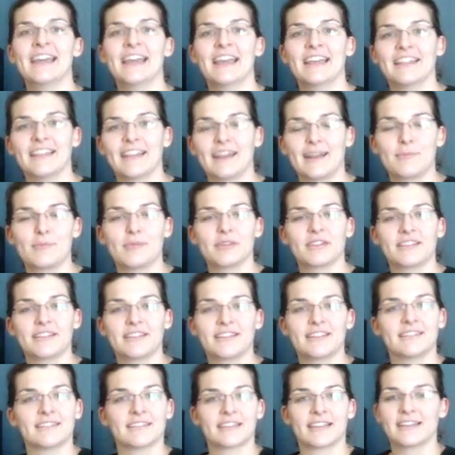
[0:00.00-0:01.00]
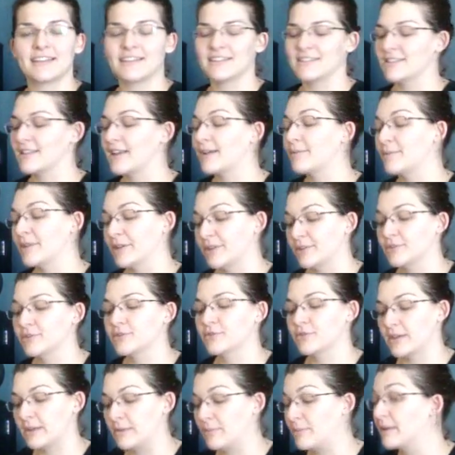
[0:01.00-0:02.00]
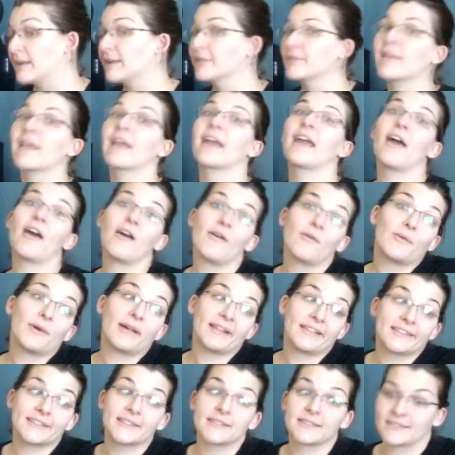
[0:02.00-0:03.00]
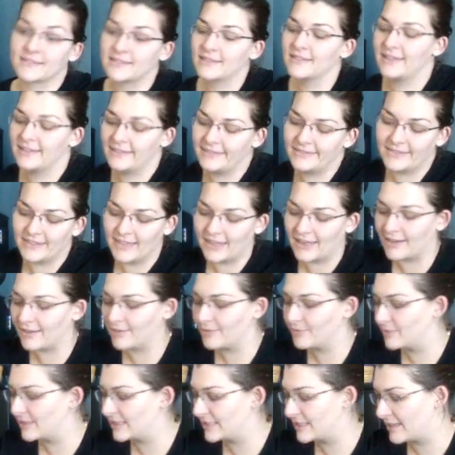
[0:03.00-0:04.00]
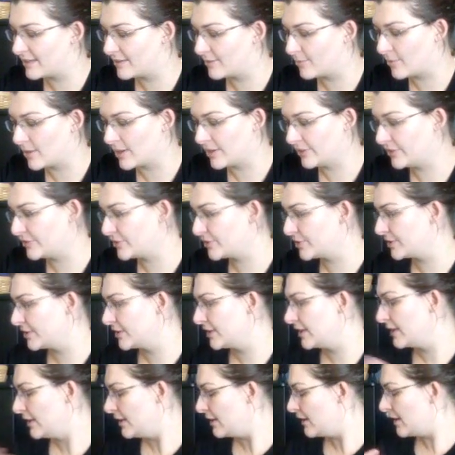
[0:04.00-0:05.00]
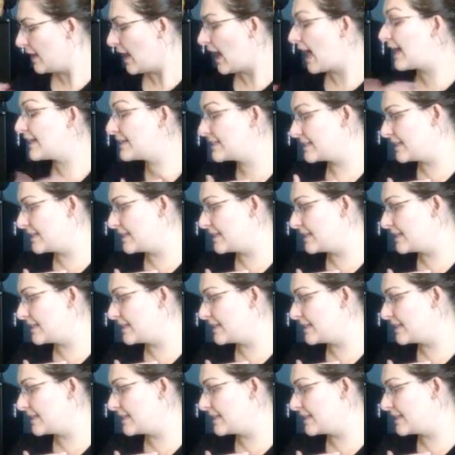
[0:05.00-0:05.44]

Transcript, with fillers: And then I put the disc in, it's on Meryl Streep, and I was like, oh, well, it's, you know, we tend to watch, I